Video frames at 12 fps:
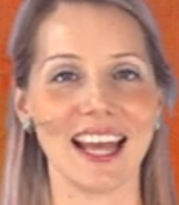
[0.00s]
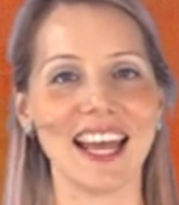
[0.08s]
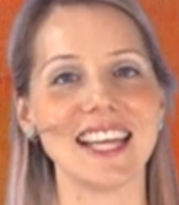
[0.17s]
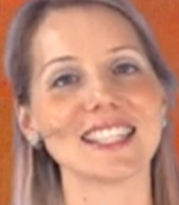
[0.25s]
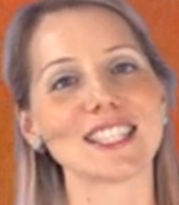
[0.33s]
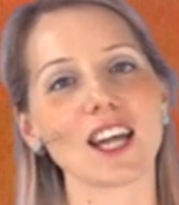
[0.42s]

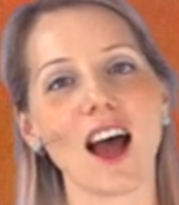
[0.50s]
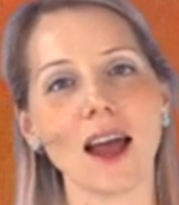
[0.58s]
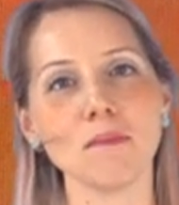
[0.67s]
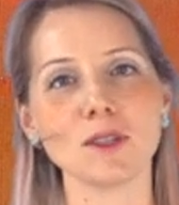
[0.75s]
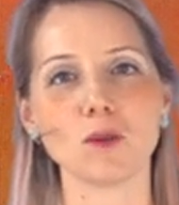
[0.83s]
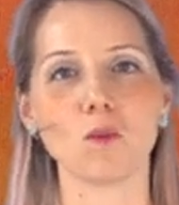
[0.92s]
It's
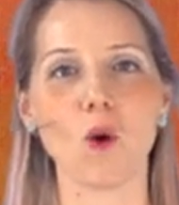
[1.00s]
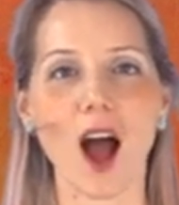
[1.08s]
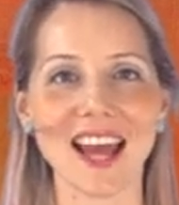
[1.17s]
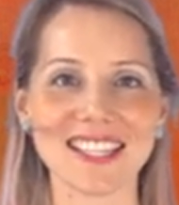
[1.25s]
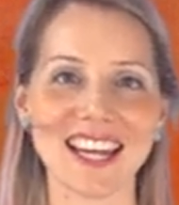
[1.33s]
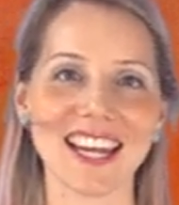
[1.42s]
time to
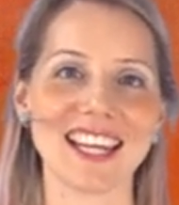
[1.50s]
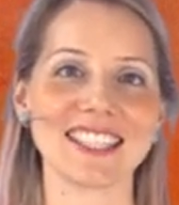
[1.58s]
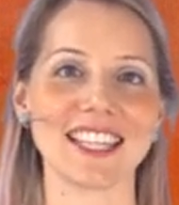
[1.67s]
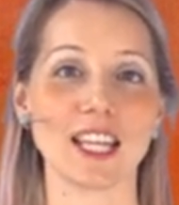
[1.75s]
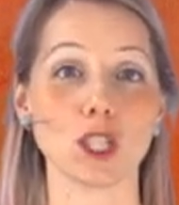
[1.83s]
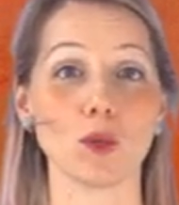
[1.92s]
wind down our
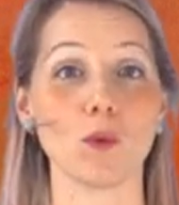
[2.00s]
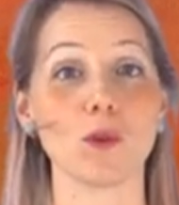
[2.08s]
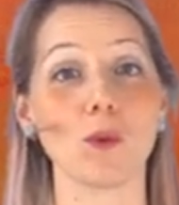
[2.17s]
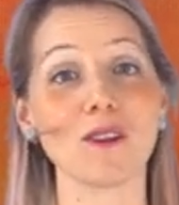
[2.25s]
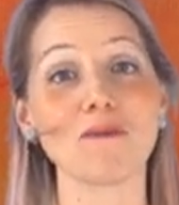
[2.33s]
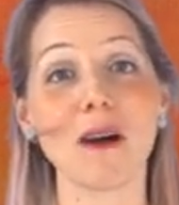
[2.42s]
session with
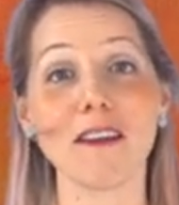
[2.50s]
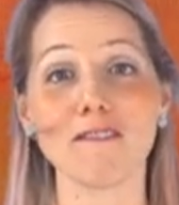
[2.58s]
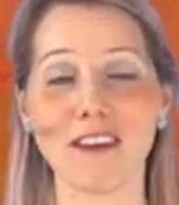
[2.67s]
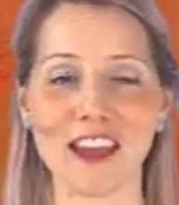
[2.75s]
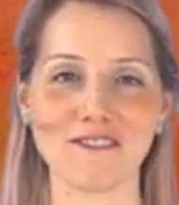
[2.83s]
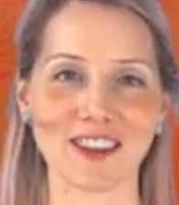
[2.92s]
one of my
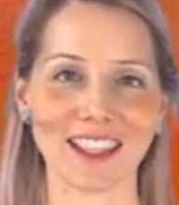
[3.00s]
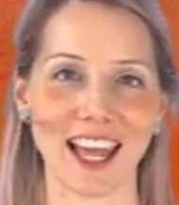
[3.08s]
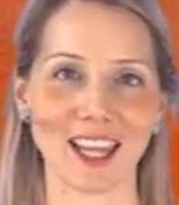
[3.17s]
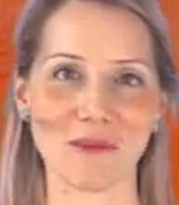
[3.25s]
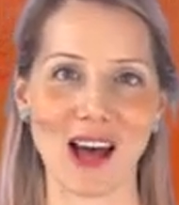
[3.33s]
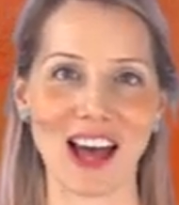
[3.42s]
favourite
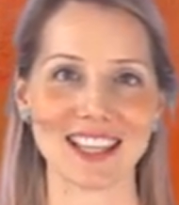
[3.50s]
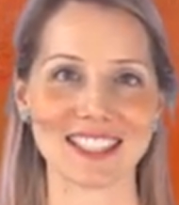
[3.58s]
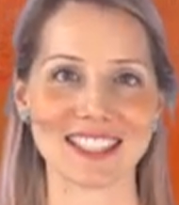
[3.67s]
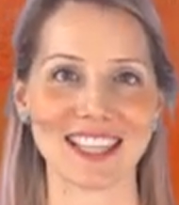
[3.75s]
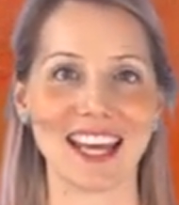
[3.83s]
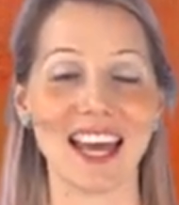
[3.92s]
lullabies.